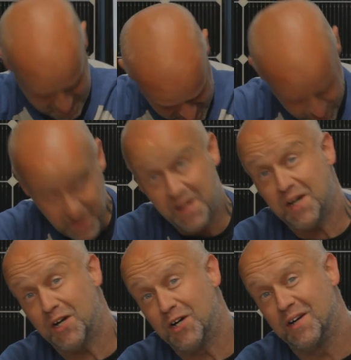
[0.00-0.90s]
team
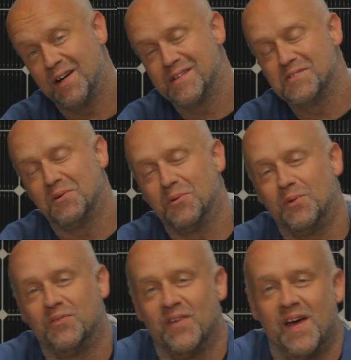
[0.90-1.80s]
here, Solar Wolf